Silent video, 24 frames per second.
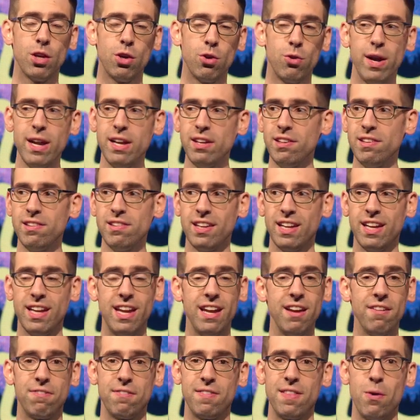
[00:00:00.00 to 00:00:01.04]
Grace is a
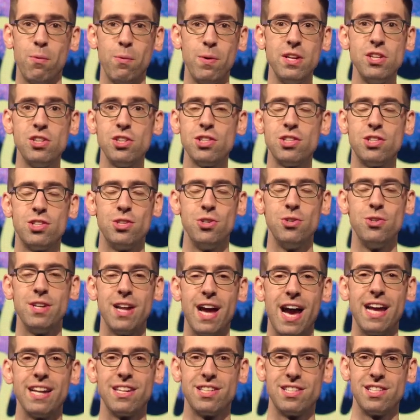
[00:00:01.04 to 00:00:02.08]
gift that we just do
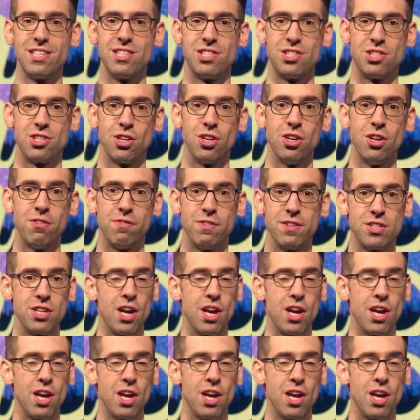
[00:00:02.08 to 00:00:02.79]
not deserve.